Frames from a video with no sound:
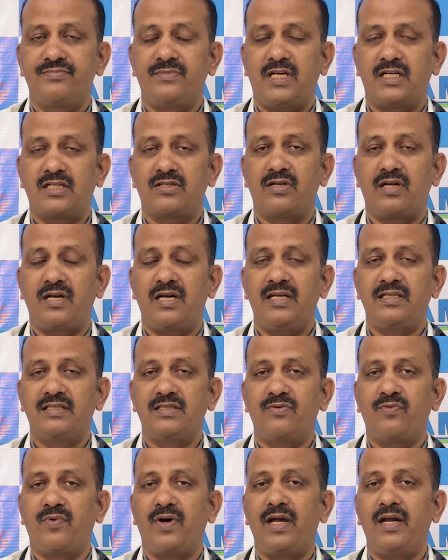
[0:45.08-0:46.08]
That's the
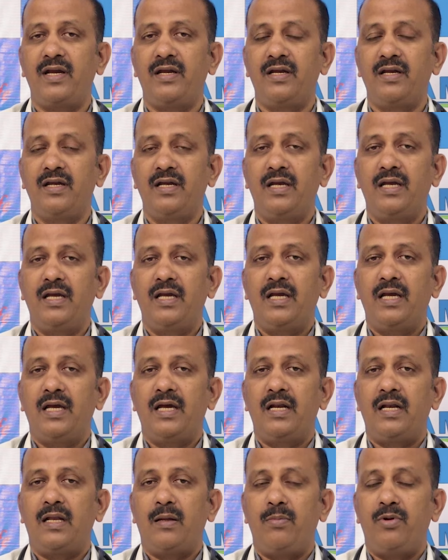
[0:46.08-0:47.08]
reason why
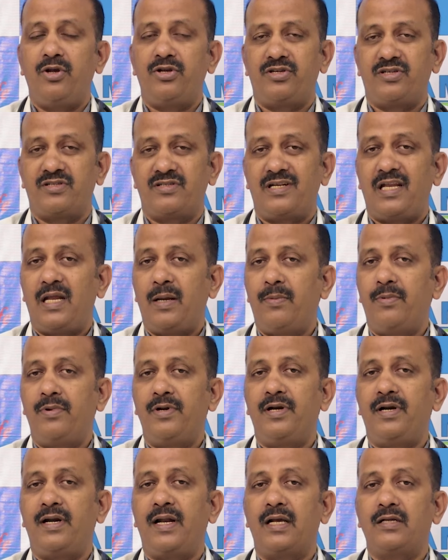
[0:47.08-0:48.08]
W H O has
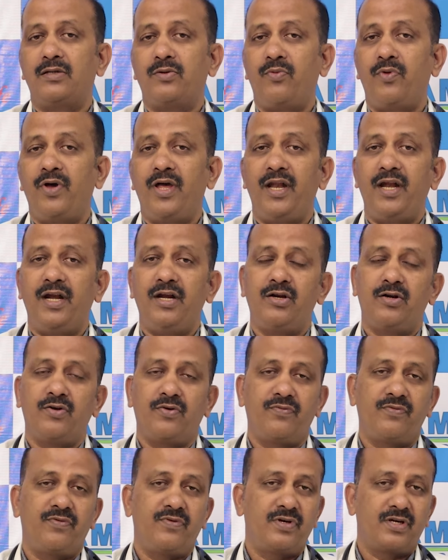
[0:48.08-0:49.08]
labeled it as a variant
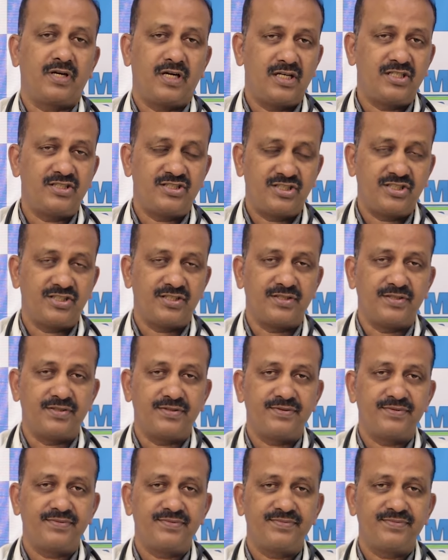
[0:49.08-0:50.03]
of concern.